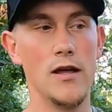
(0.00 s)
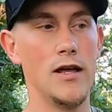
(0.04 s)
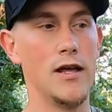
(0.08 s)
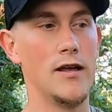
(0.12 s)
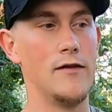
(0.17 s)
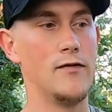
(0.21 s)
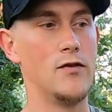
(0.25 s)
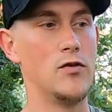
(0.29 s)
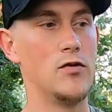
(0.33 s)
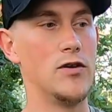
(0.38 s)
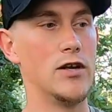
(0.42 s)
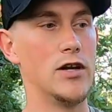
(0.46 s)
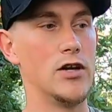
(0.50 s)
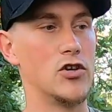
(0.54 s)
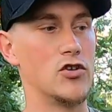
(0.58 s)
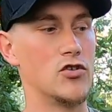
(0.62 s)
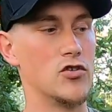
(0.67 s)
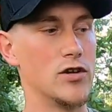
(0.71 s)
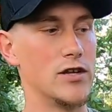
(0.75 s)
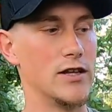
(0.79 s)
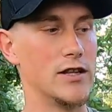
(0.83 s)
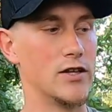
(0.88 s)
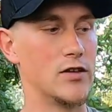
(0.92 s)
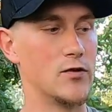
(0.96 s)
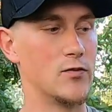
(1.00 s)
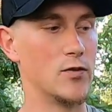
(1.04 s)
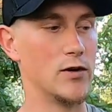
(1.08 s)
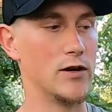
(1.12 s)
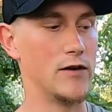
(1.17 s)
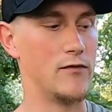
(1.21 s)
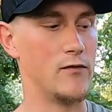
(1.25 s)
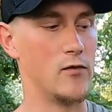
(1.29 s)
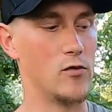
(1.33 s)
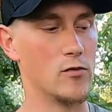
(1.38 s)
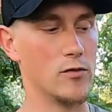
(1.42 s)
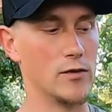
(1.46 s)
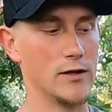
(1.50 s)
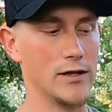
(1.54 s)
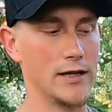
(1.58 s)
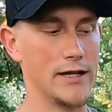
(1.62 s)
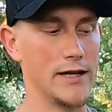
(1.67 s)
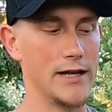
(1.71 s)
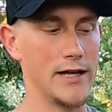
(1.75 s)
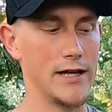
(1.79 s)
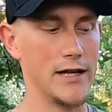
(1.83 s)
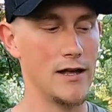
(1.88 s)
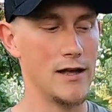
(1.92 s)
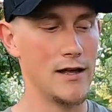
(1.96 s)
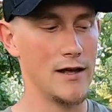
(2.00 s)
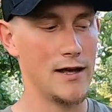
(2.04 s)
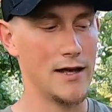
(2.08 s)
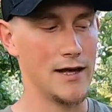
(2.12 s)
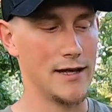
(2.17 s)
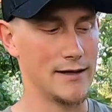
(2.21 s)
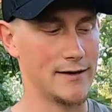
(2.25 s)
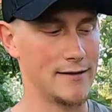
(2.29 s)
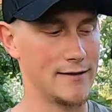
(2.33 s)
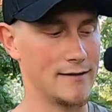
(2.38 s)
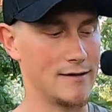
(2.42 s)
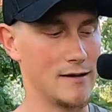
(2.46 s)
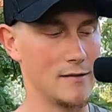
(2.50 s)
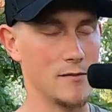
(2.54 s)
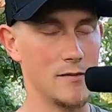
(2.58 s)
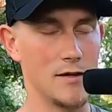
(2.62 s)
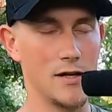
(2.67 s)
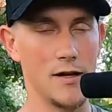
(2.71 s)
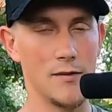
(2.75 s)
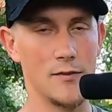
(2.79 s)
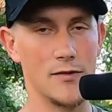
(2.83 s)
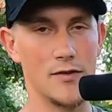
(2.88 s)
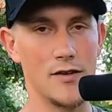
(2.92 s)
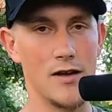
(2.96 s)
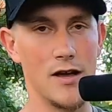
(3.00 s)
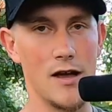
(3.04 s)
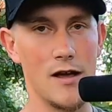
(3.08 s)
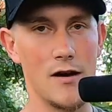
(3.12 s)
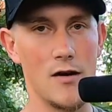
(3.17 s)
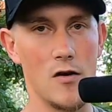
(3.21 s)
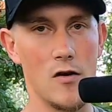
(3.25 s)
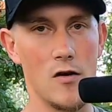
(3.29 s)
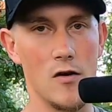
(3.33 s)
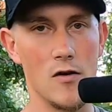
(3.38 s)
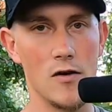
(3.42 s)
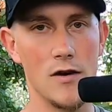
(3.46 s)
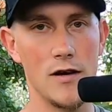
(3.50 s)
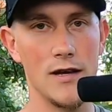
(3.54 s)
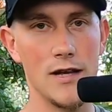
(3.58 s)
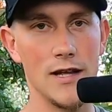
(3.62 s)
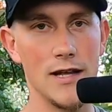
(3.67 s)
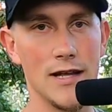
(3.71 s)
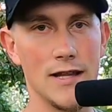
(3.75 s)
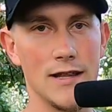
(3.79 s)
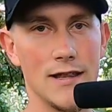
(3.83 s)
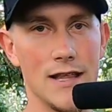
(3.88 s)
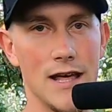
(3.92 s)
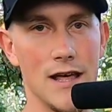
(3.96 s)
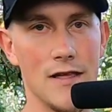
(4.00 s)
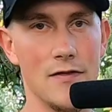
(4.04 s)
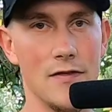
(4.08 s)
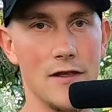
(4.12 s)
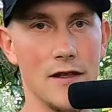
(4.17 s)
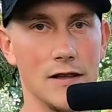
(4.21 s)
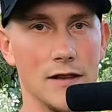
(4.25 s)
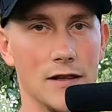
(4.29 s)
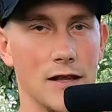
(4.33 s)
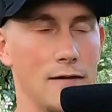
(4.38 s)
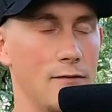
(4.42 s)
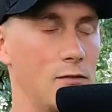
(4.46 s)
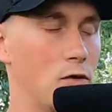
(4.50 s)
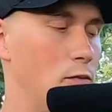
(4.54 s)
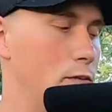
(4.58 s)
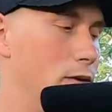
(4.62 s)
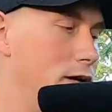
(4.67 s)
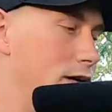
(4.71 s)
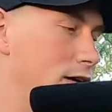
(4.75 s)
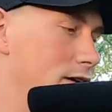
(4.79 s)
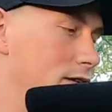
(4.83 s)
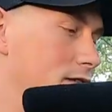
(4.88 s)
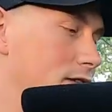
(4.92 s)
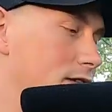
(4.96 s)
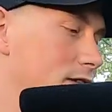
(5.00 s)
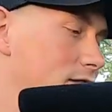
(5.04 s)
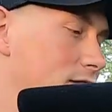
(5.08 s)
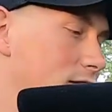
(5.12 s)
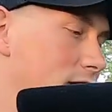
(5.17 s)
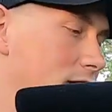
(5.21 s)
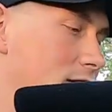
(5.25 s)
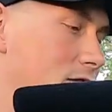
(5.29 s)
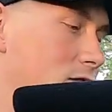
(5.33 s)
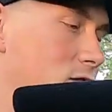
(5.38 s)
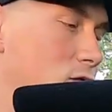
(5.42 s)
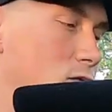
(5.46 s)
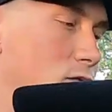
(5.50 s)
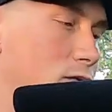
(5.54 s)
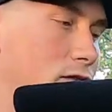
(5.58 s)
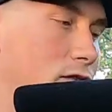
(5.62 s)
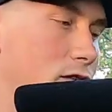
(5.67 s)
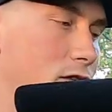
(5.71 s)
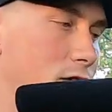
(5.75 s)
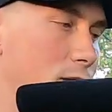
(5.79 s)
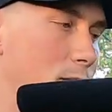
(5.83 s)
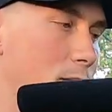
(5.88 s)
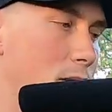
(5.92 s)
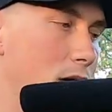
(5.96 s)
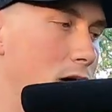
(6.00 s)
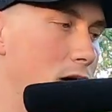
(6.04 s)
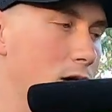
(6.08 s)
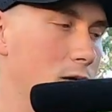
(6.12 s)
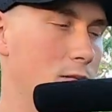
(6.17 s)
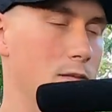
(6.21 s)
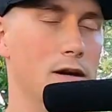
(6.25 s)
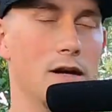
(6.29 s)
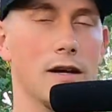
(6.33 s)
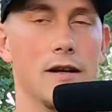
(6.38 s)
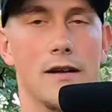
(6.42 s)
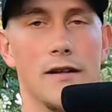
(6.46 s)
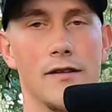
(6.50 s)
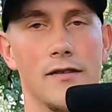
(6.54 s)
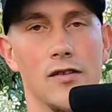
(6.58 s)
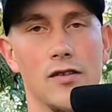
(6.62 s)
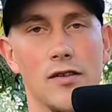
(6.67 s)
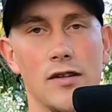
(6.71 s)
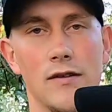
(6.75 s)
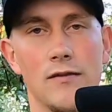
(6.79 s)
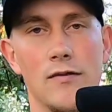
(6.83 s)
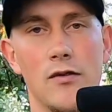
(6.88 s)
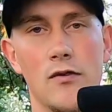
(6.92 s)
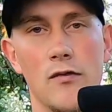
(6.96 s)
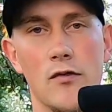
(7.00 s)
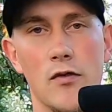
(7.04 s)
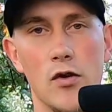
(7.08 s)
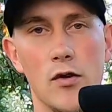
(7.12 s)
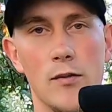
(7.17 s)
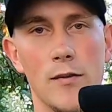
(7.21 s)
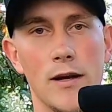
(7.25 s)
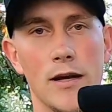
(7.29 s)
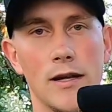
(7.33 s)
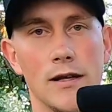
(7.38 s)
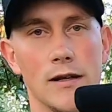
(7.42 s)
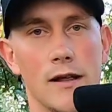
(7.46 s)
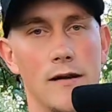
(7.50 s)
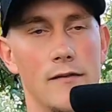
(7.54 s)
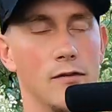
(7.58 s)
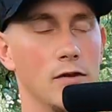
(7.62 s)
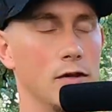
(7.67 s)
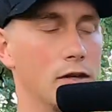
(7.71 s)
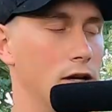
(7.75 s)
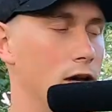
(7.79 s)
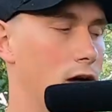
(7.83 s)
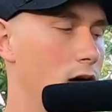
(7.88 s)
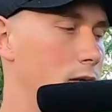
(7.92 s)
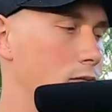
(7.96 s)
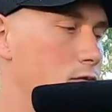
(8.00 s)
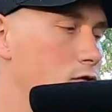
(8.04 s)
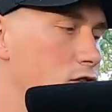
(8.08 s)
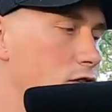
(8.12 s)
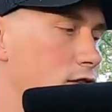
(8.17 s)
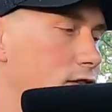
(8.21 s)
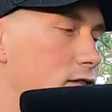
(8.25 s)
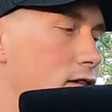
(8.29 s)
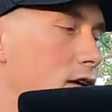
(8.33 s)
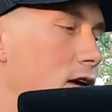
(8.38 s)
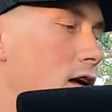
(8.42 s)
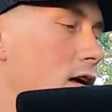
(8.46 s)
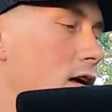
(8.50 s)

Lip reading: if you get a tree that's pretty forward leaning, it's sometimes kind of hard to get that thing level because the set screw is on the bottom and it doesn't leave you very many leveling options.